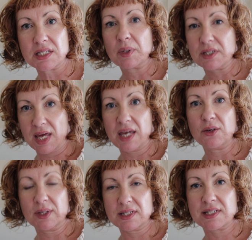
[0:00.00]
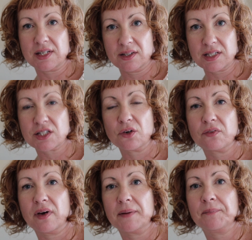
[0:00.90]
because A, you get to sit on the
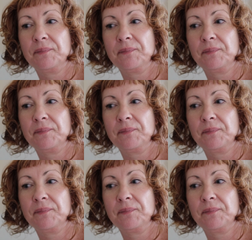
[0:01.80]
sofa,